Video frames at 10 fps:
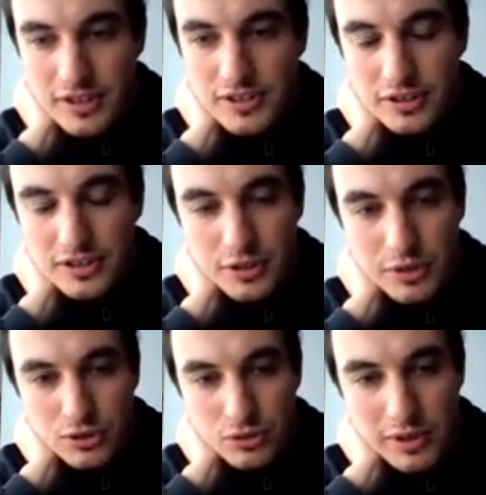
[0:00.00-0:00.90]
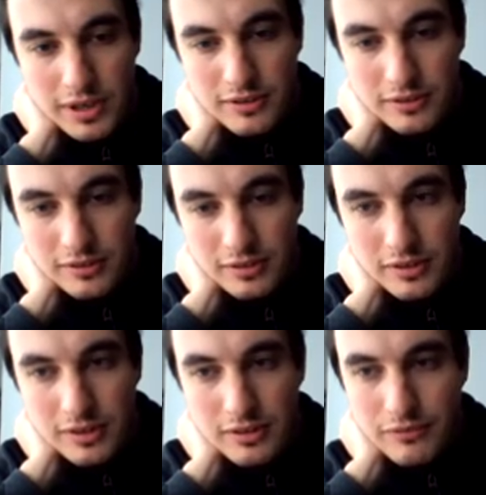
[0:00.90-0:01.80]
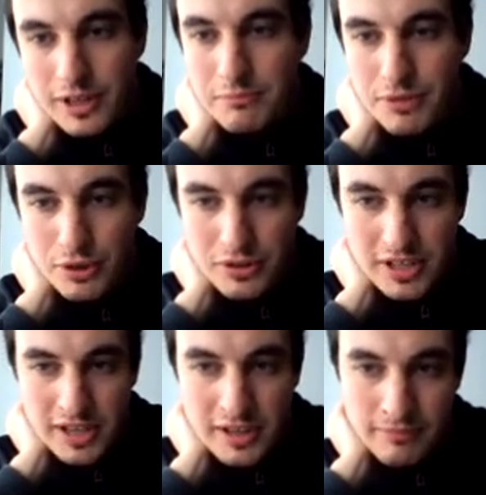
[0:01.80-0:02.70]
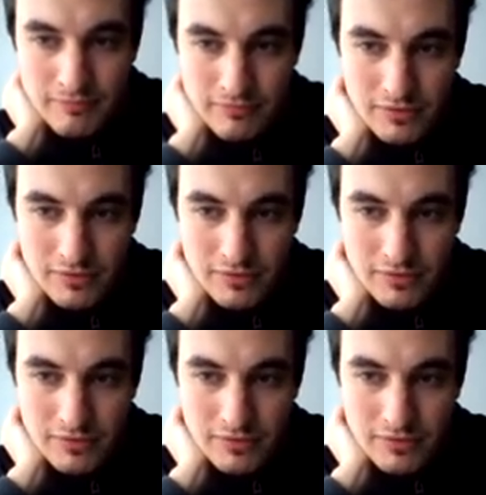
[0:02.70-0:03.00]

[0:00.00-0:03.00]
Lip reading: is not equal to 1, then POK